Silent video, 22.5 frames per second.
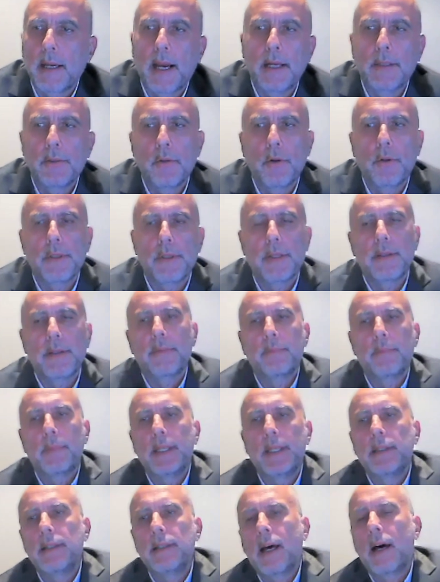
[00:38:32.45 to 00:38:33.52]
I know that they've
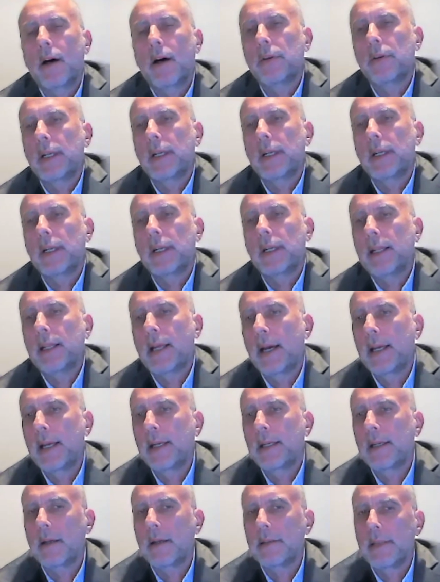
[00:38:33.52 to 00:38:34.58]
been now
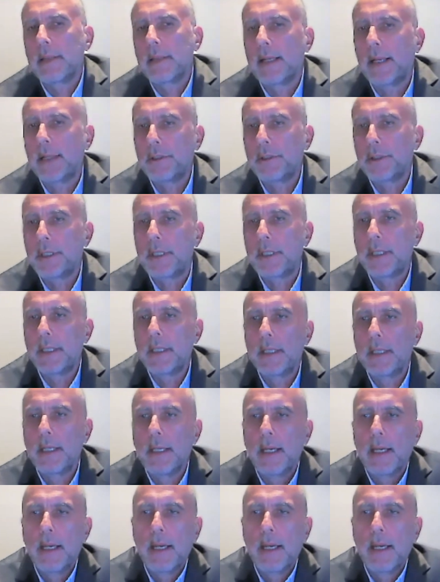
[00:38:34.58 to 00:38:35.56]
relying on LNG,